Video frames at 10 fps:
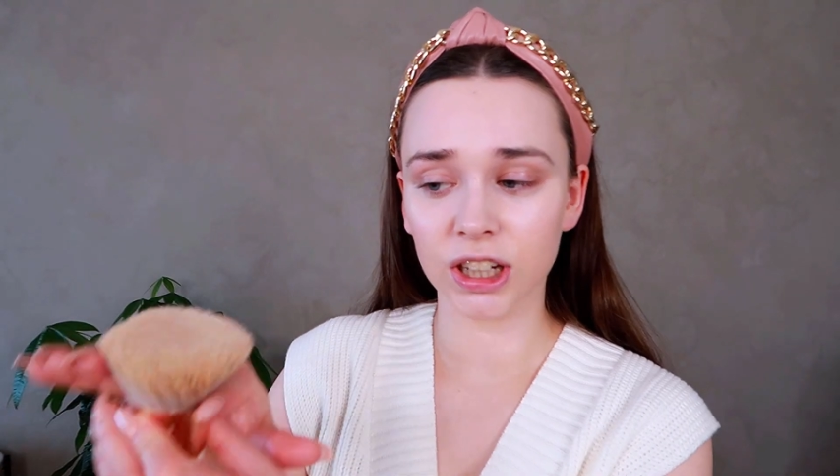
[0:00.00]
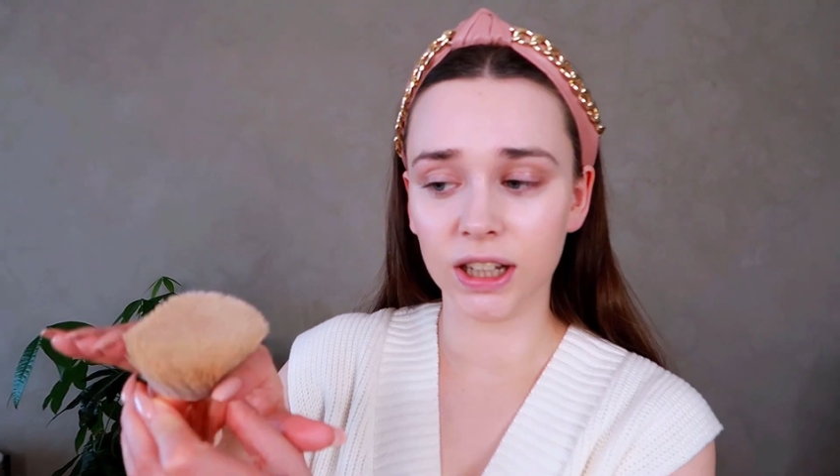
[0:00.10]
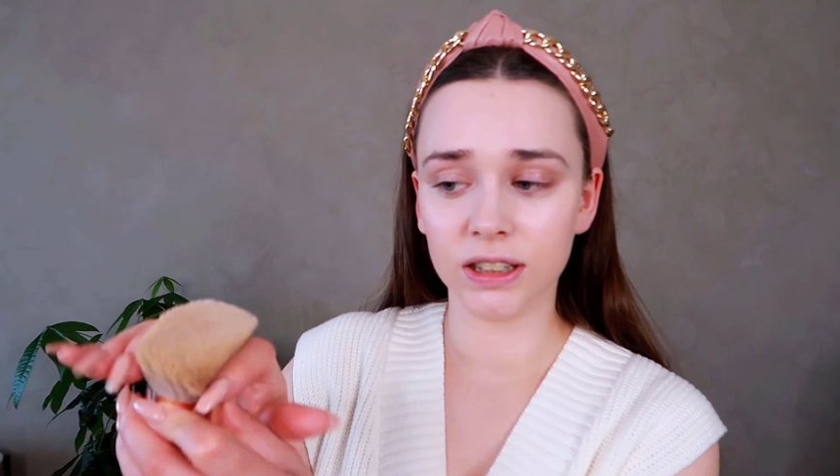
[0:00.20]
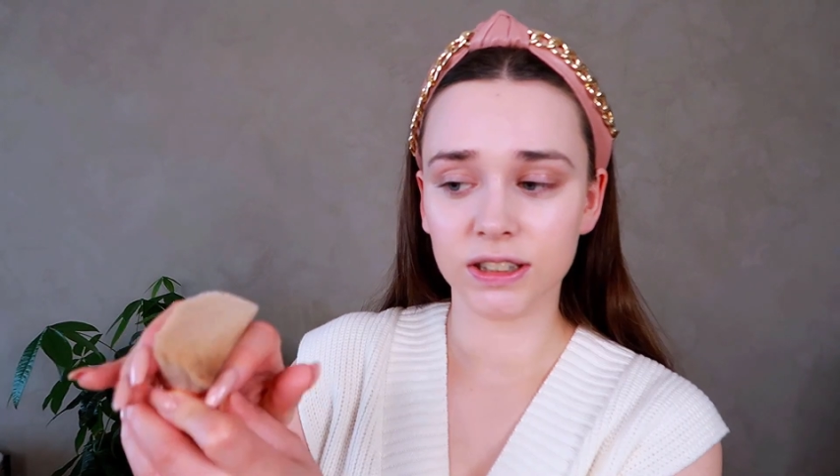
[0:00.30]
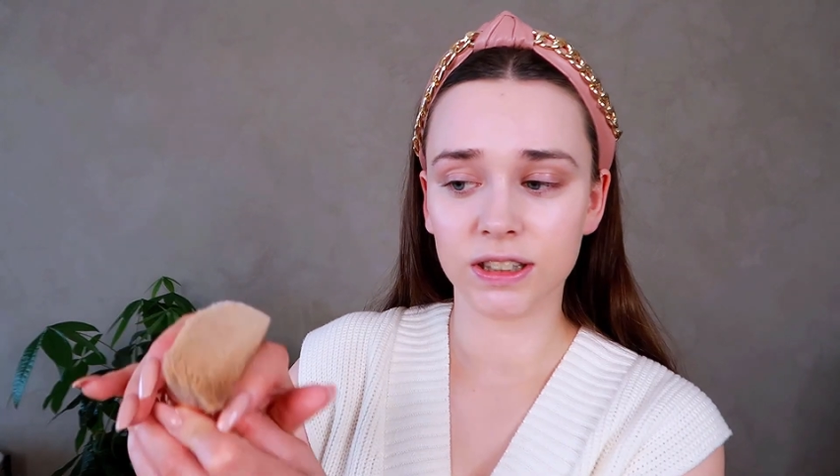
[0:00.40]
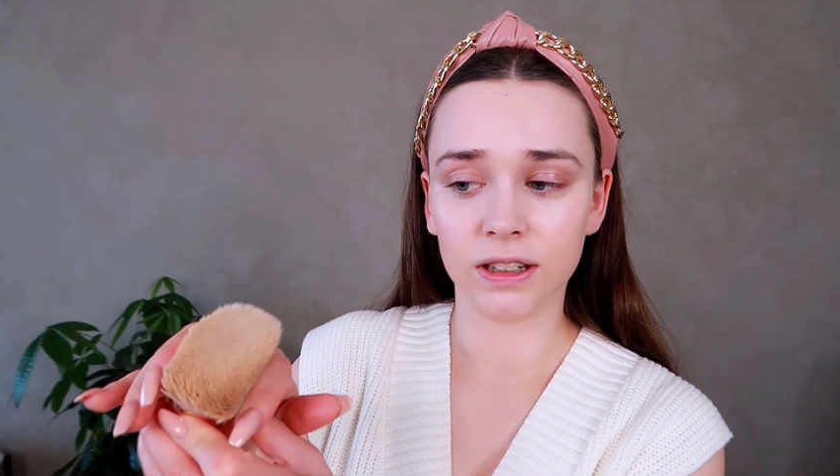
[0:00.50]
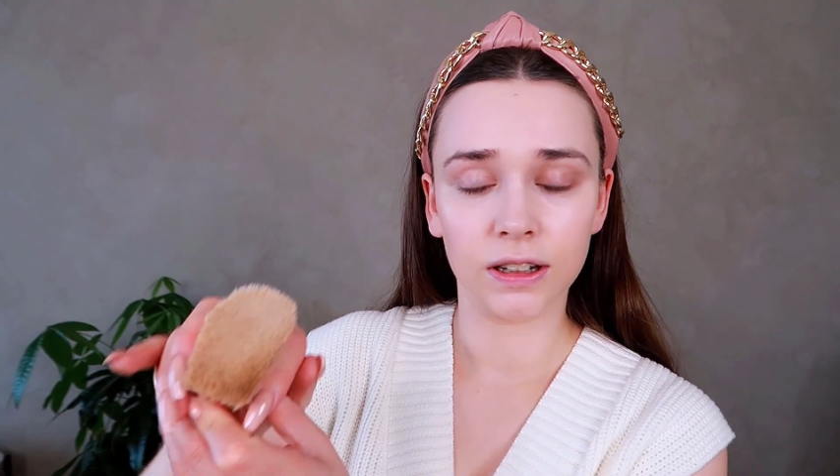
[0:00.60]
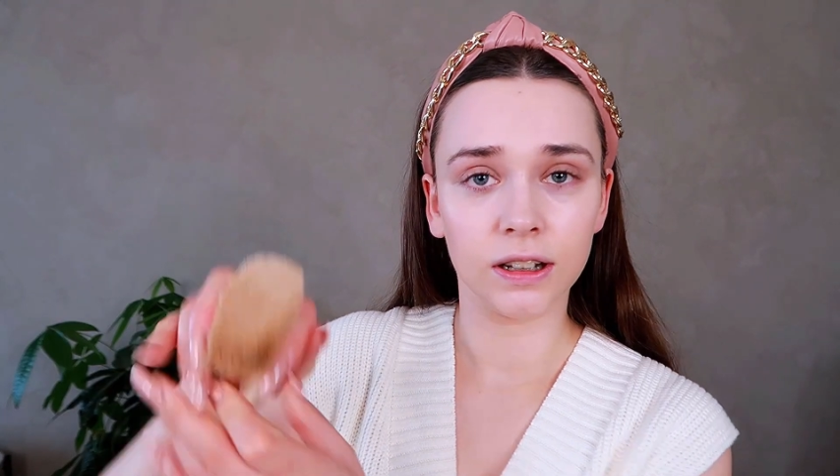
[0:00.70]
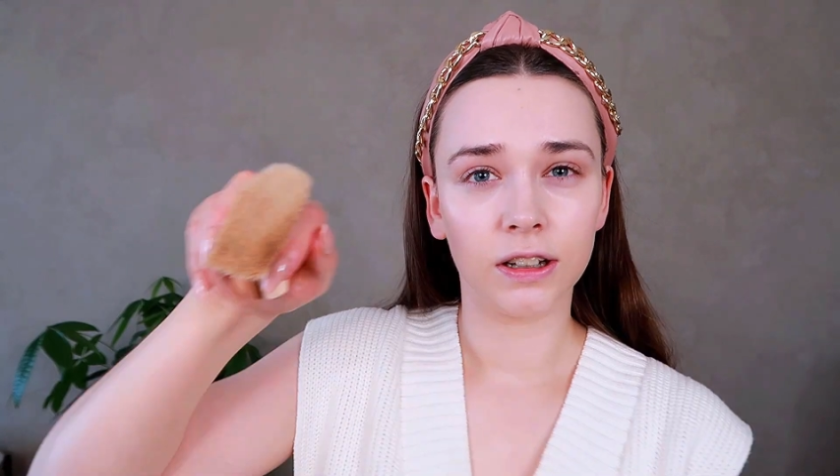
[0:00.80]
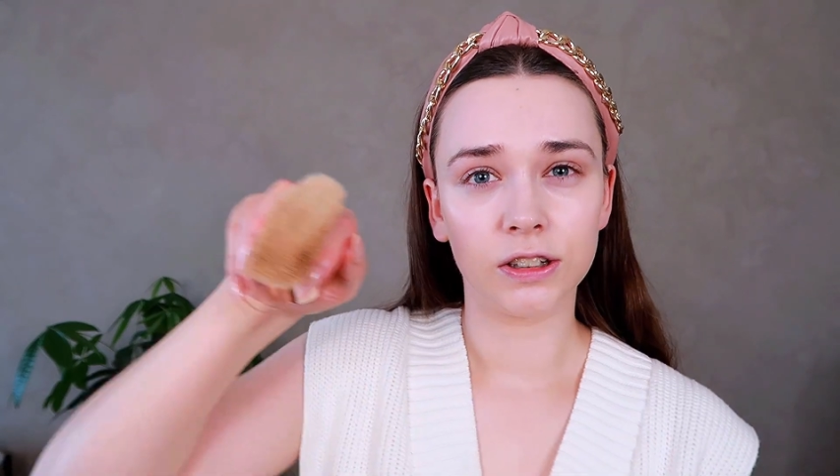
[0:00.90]
it
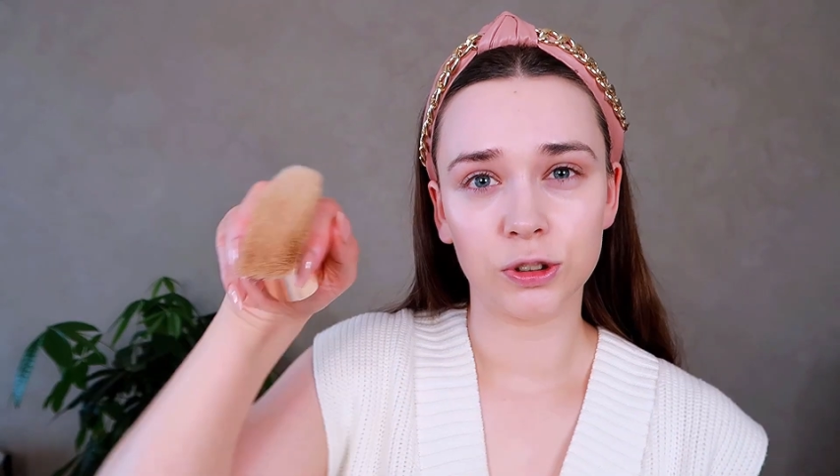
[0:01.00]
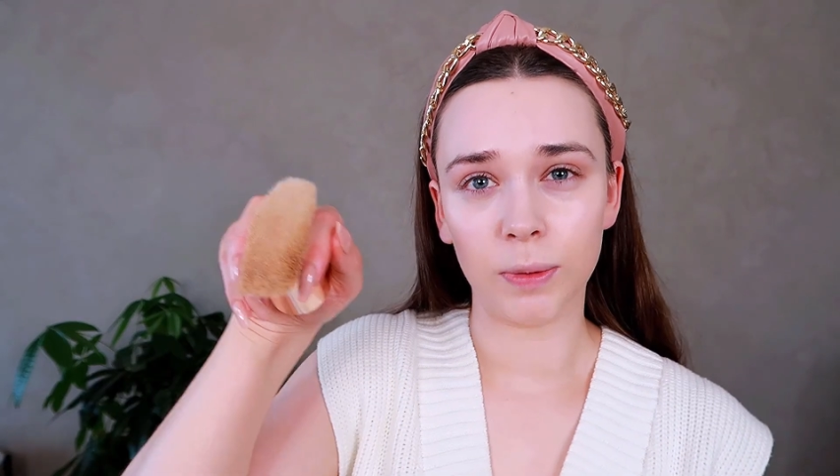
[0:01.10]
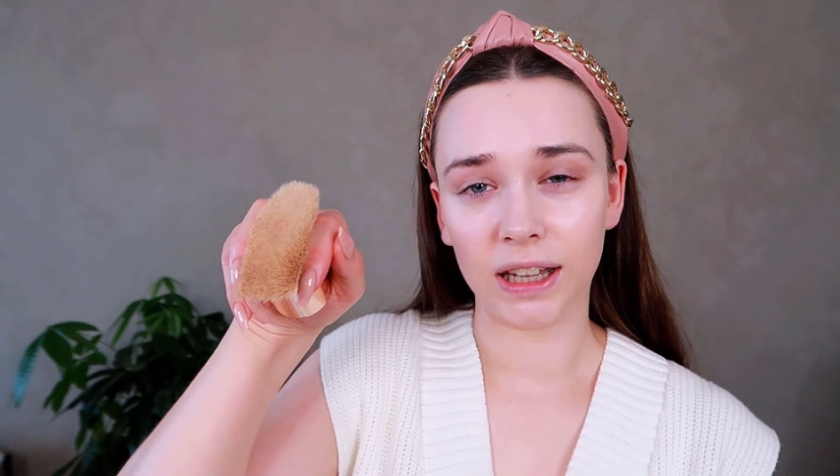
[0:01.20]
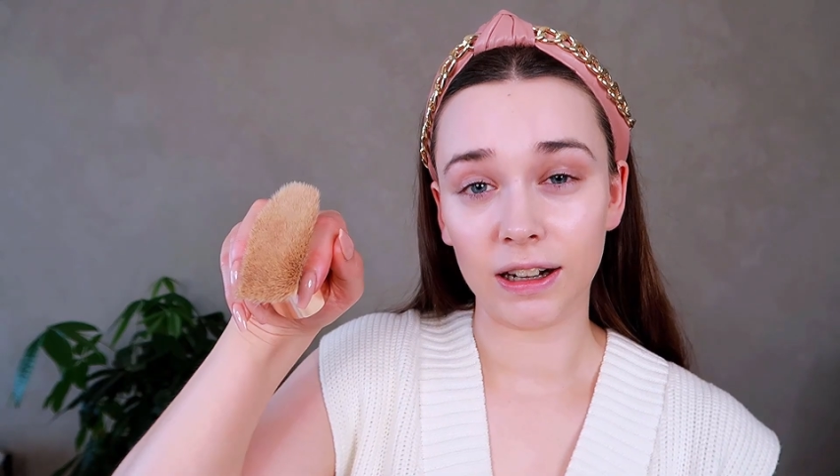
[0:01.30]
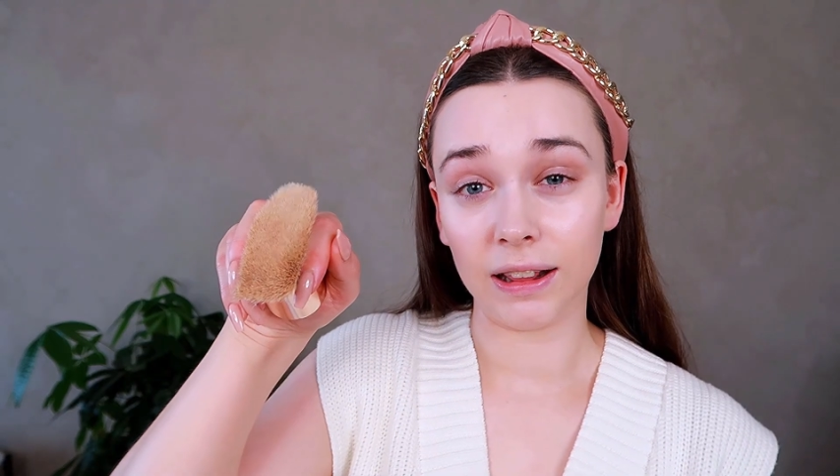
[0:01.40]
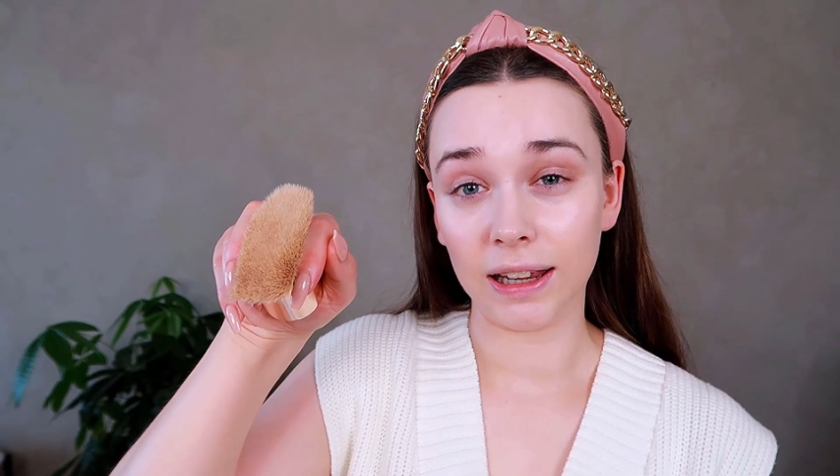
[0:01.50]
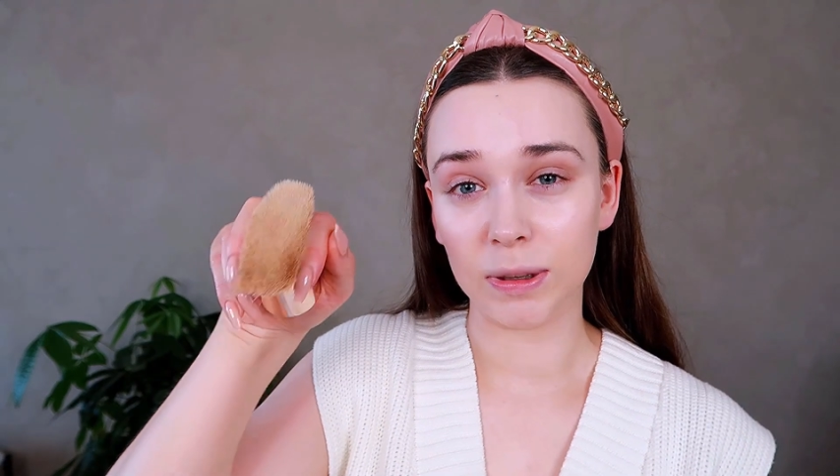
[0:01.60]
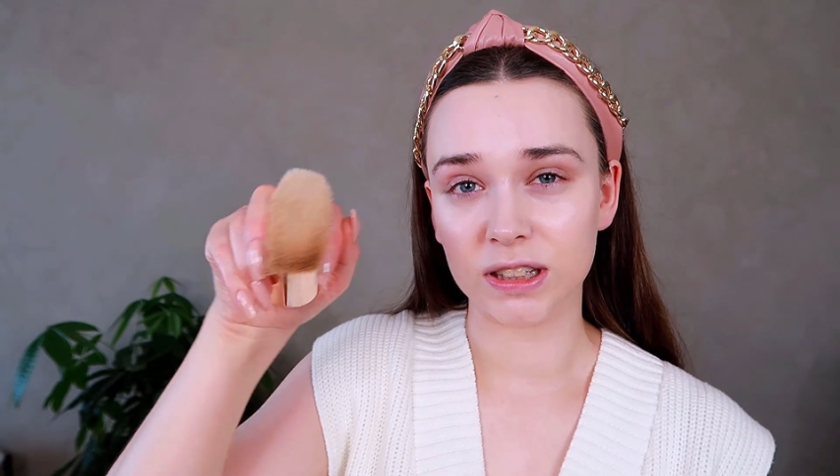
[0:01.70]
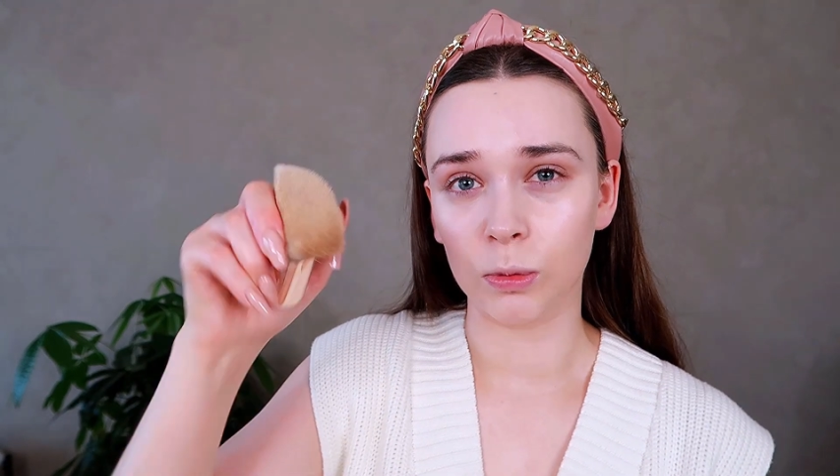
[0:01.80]
to make it a little bit